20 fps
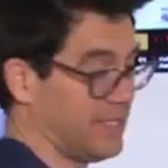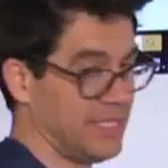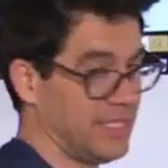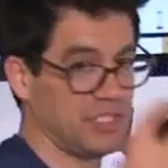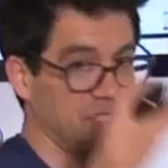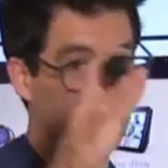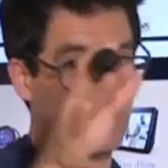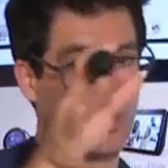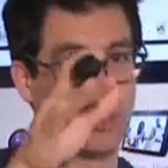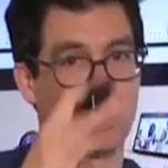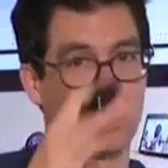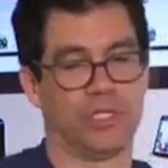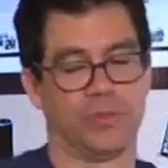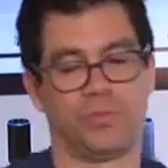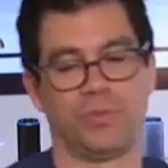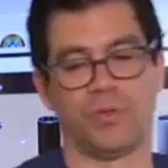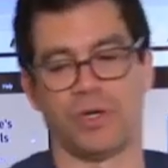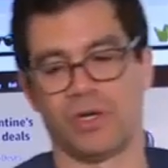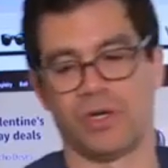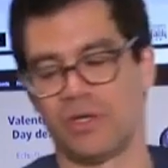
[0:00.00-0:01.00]
This is the
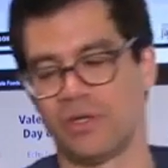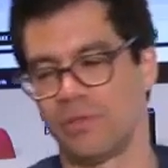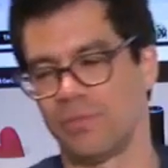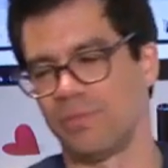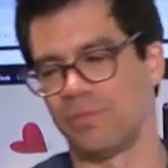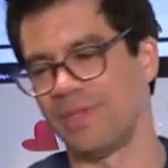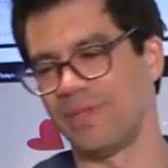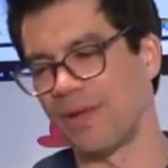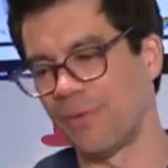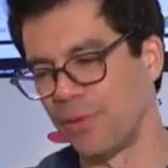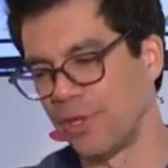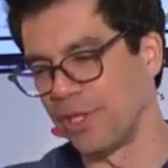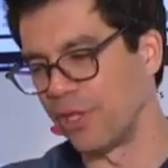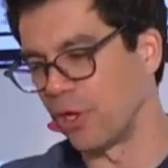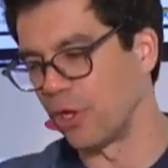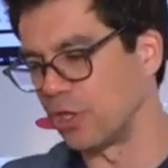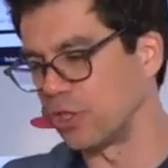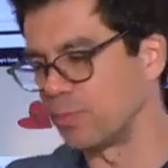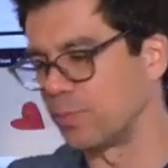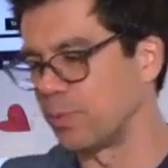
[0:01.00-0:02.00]
hardest part. Not really
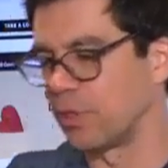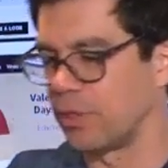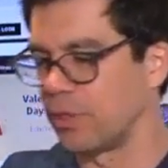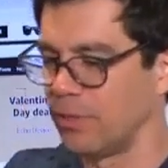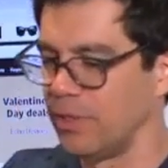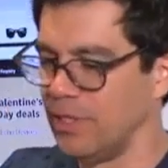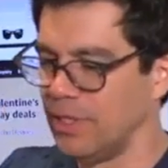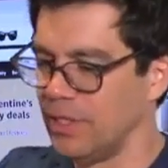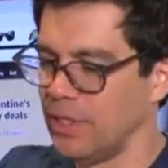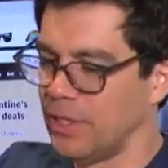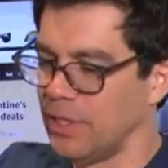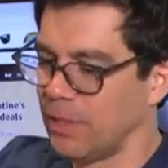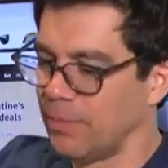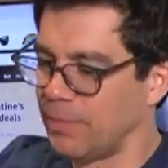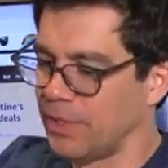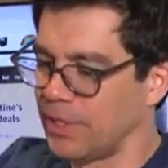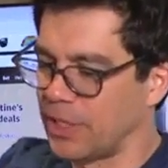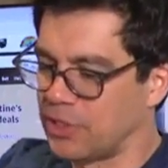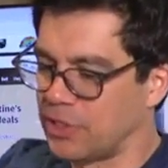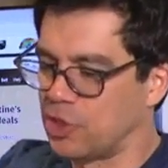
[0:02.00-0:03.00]
the hardest part,
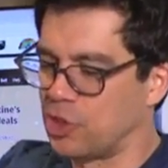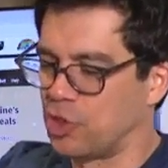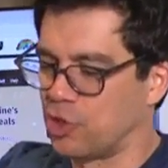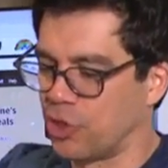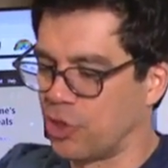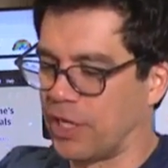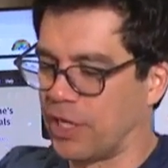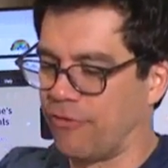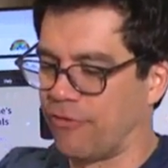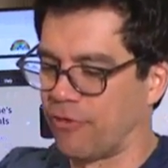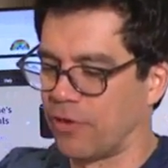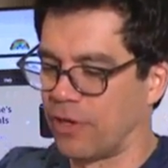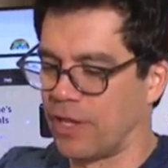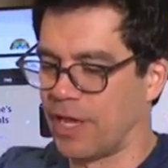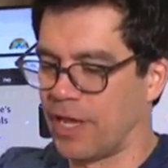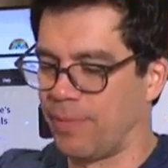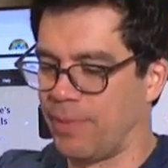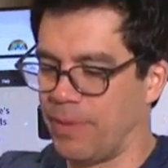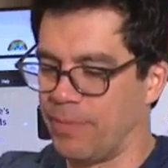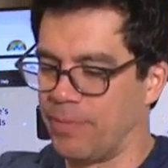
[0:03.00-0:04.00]
but this is tricky for a
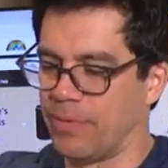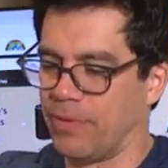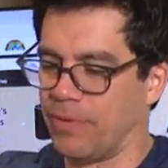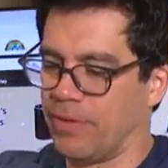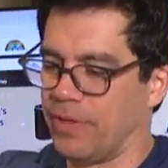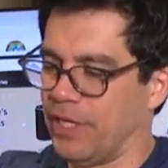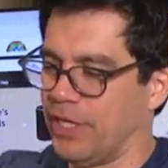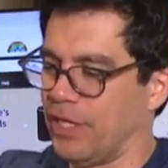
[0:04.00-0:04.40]
lot of people.